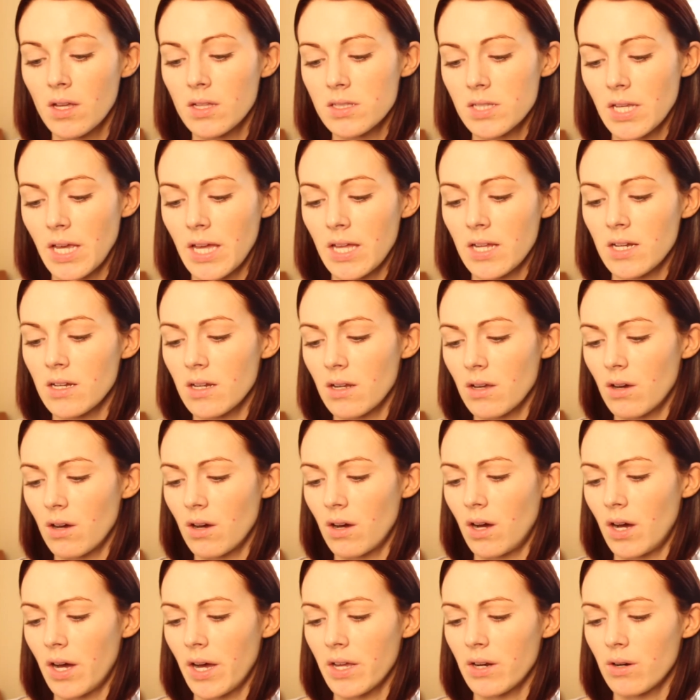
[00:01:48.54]
Teint
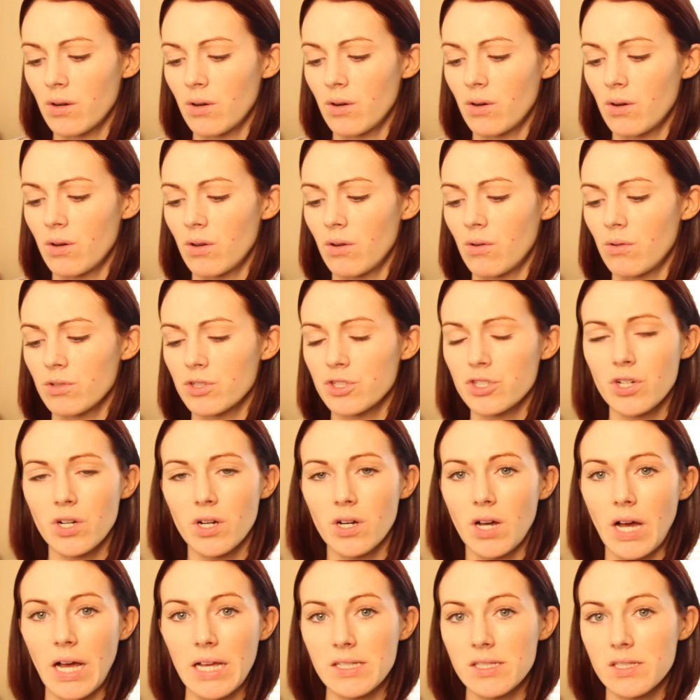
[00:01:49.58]
Idole
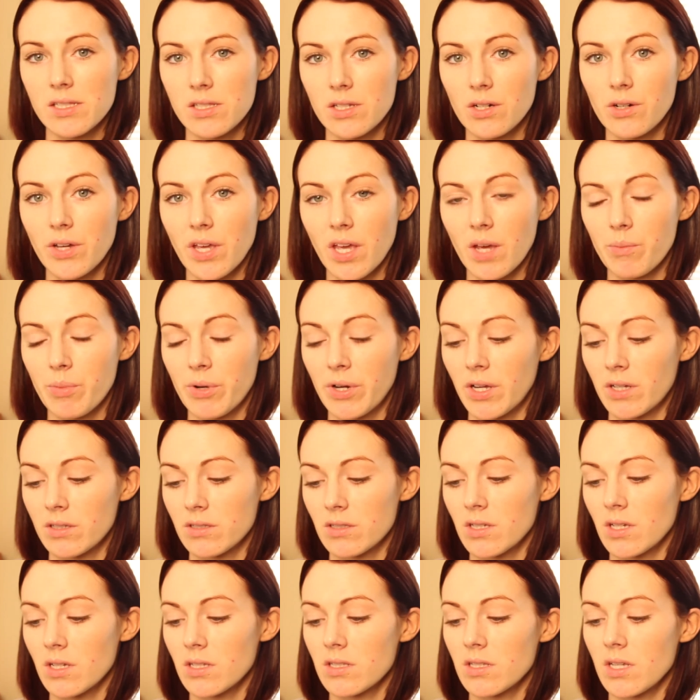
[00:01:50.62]
Ultra, I still can't pronounce
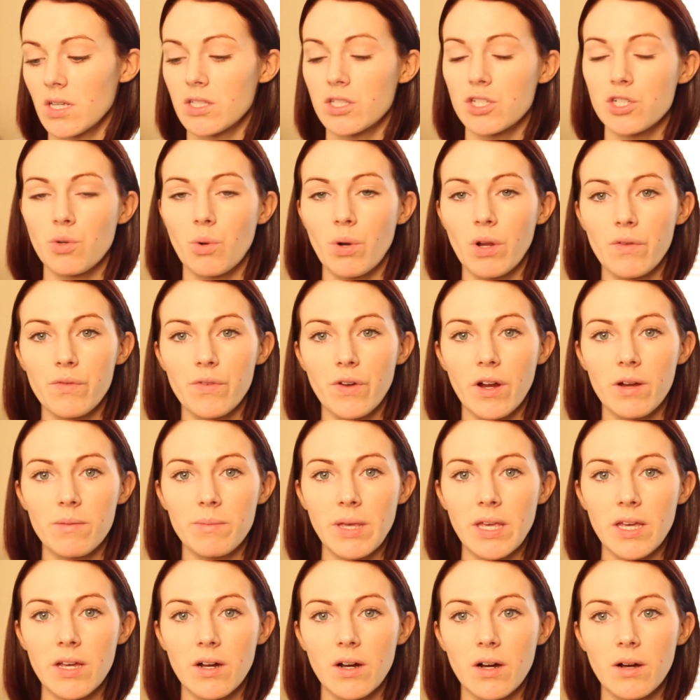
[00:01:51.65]
this. It's 24-hour
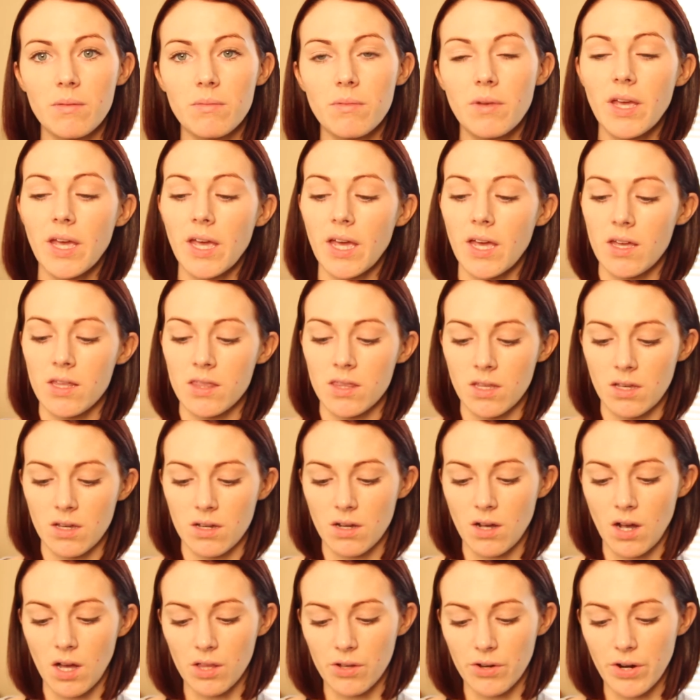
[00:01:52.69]
makeup, and the
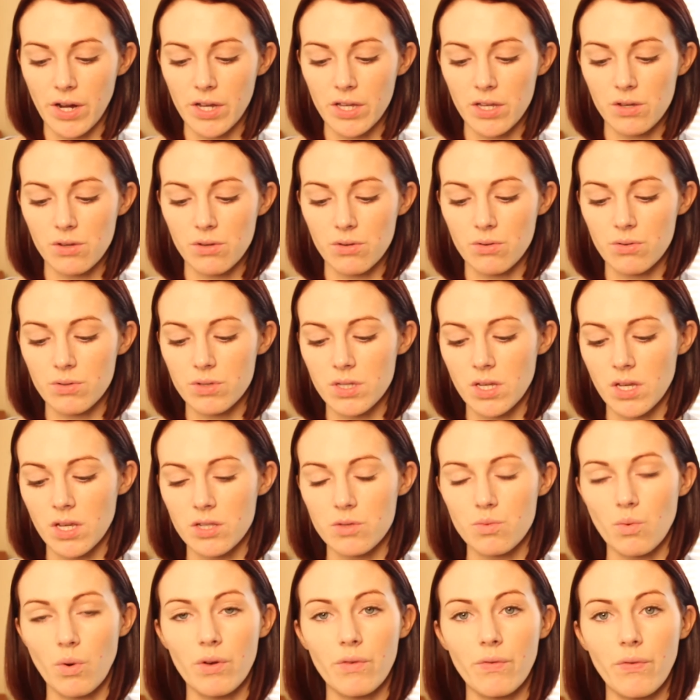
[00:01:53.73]
color I use
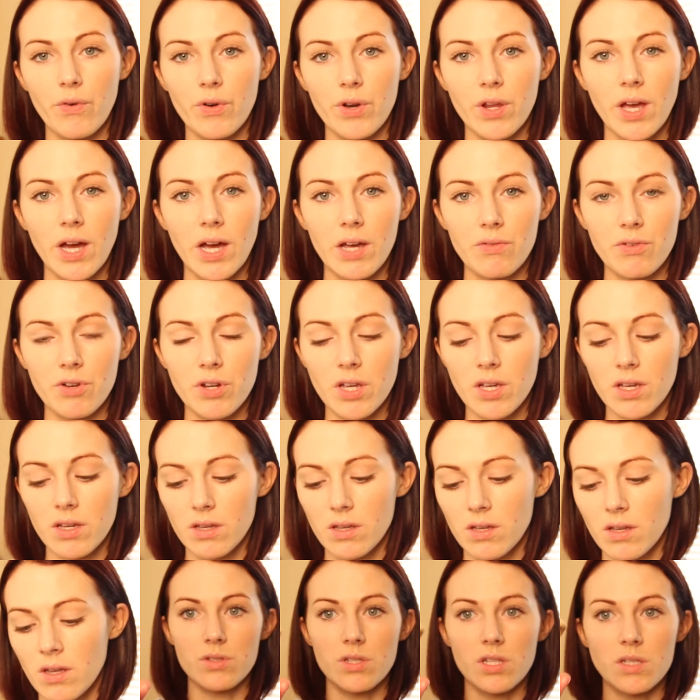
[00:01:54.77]
is 140 Ivory.
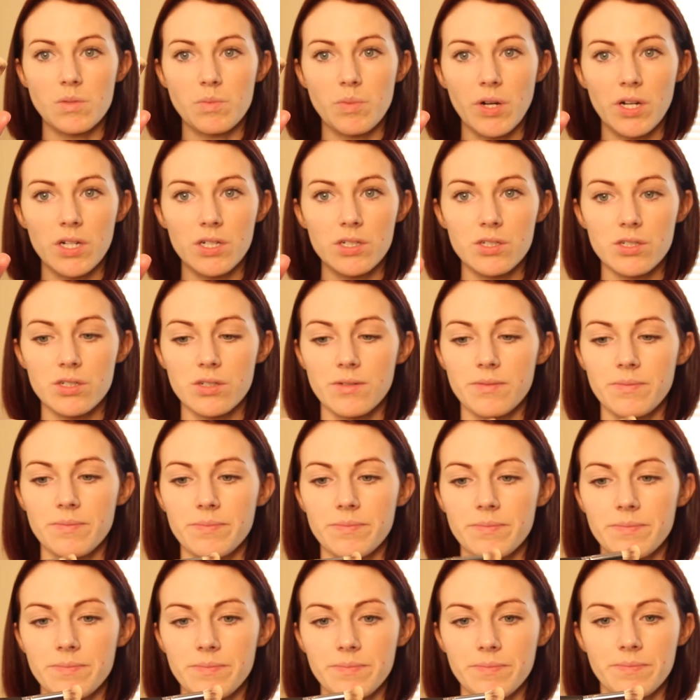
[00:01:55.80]
Use this brush.
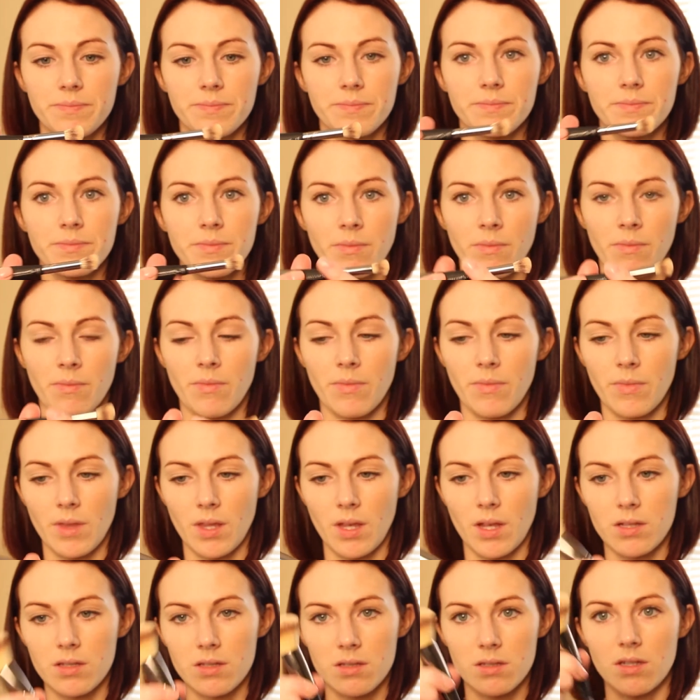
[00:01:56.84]

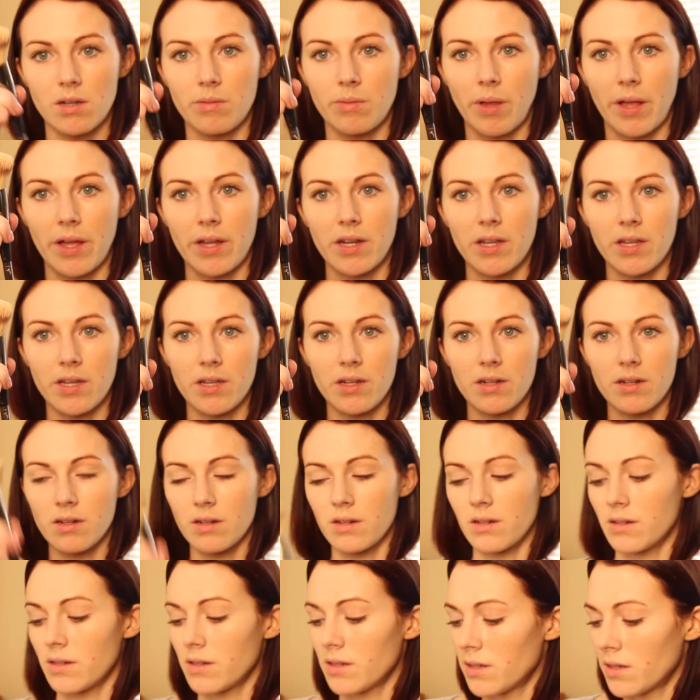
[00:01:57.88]
It's double-ended.
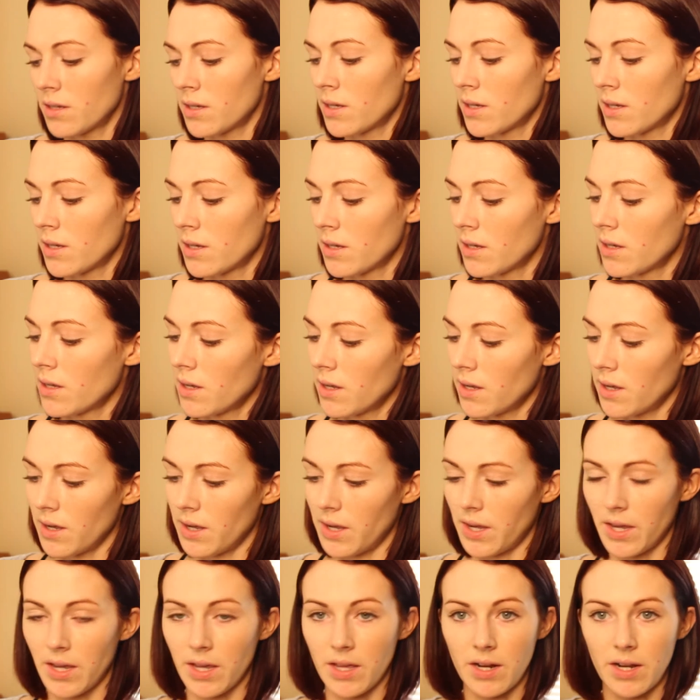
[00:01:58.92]

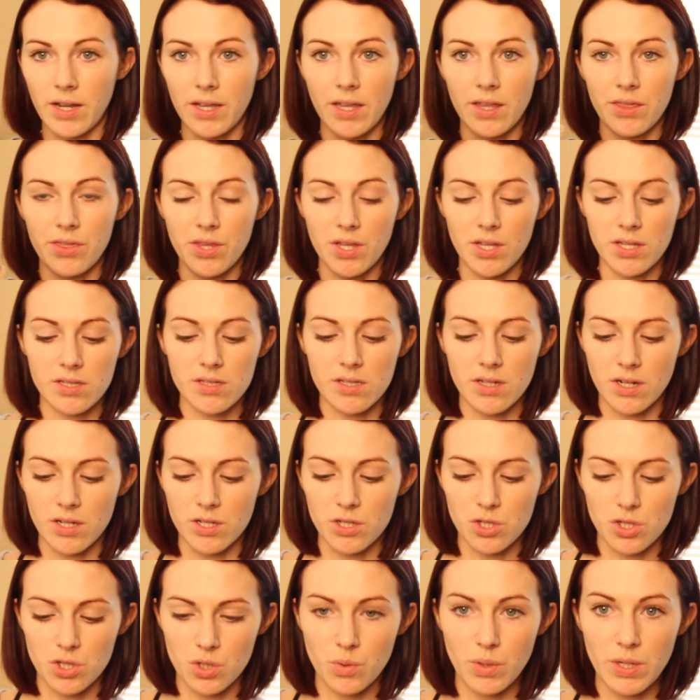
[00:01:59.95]
And I get this and I
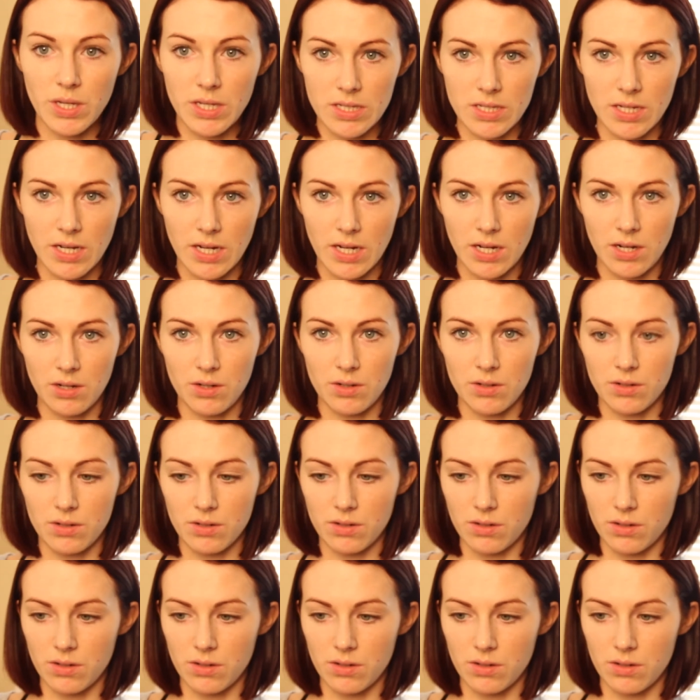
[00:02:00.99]
squeeze out.